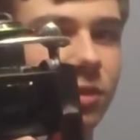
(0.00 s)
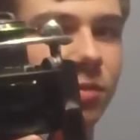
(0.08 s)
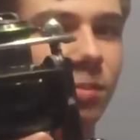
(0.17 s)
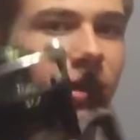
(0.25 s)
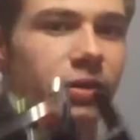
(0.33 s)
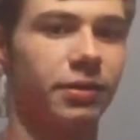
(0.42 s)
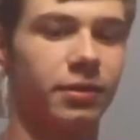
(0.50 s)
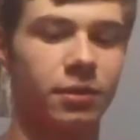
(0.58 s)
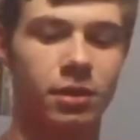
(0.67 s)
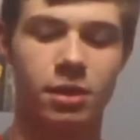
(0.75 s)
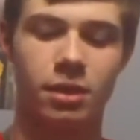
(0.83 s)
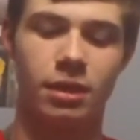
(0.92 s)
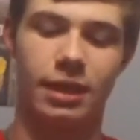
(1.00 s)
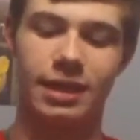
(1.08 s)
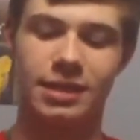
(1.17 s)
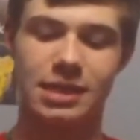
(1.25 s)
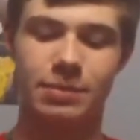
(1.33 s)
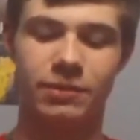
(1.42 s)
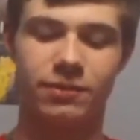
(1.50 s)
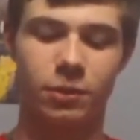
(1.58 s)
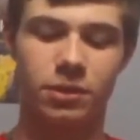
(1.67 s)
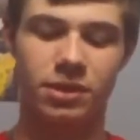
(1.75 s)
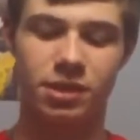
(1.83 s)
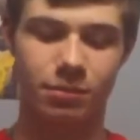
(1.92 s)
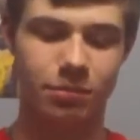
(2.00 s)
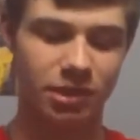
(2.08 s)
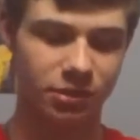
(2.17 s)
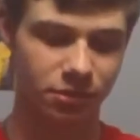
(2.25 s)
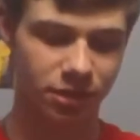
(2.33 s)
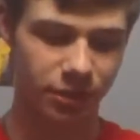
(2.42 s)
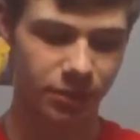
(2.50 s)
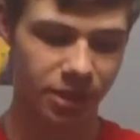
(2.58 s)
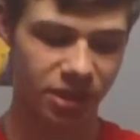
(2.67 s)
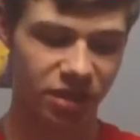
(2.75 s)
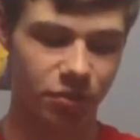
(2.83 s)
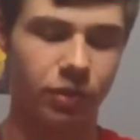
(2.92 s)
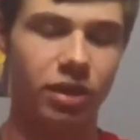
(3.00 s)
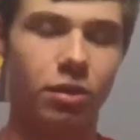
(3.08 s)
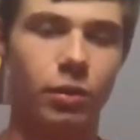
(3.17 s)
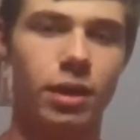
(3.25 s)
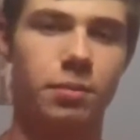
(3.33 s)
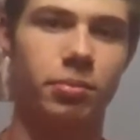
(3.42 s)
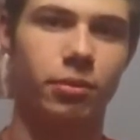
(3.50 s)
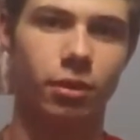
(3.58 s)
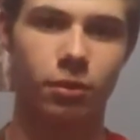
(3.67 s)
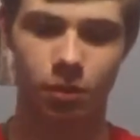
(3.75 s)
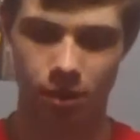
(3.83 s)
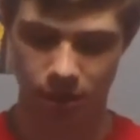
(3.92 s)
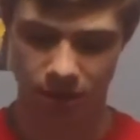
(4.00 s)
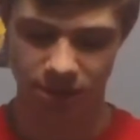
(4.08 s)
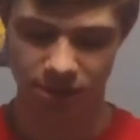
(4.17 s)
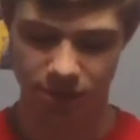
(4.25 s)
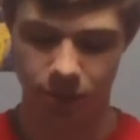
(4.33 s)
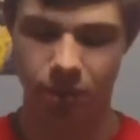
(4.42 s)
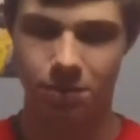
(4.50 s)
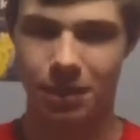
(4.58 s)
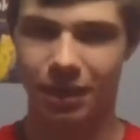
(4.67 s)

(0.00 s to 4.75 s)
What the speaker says: a spinning reel. Like I said before, this is a Mitchell Series 308 Pro. This is the one in my